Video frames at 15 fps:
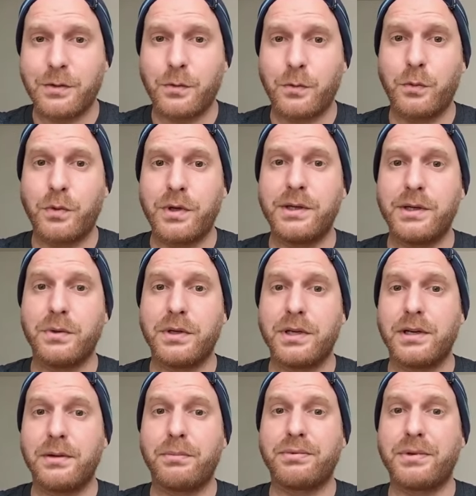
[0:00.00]
We
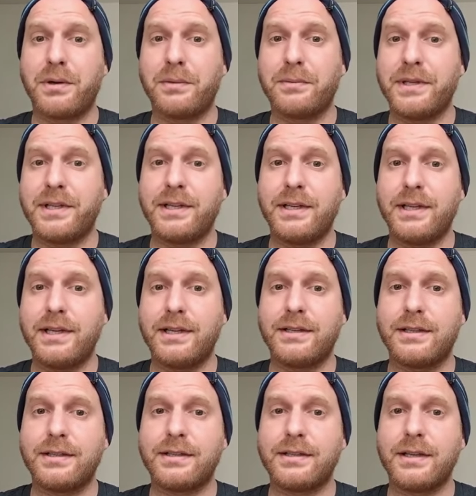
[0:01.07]
will probably
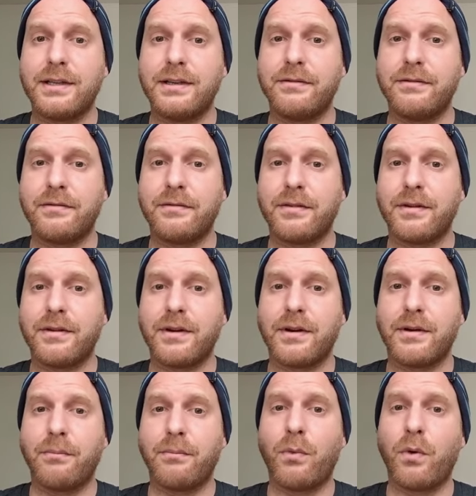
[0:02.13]
need even
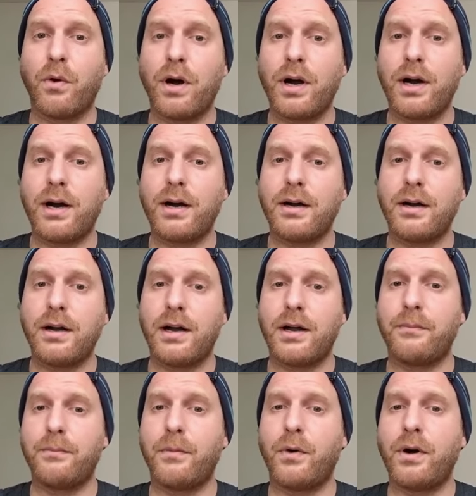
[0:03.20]
more
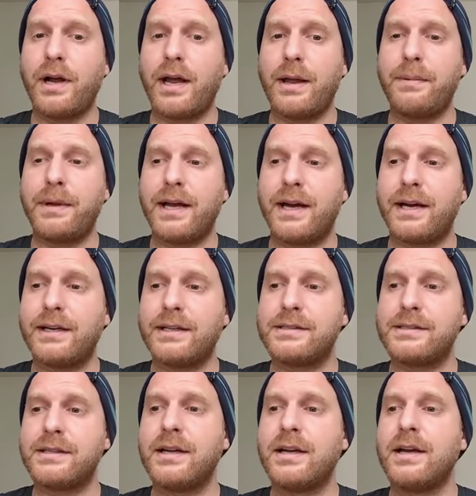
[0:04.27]
APIs,